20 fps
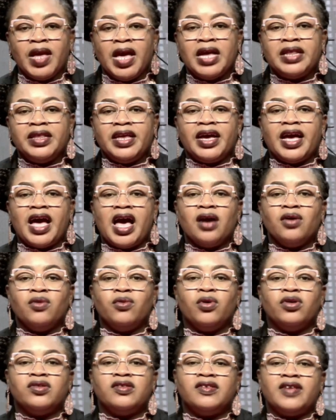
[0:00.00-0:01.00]
The gang
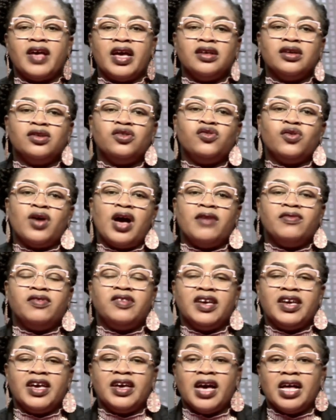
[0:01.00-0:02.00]
was said to have
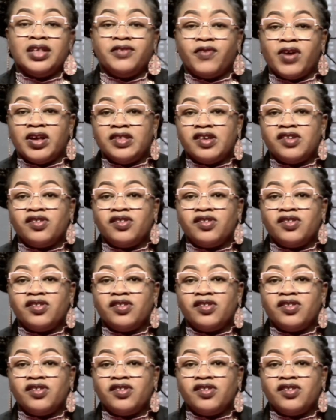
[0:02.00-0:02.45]
taken advantage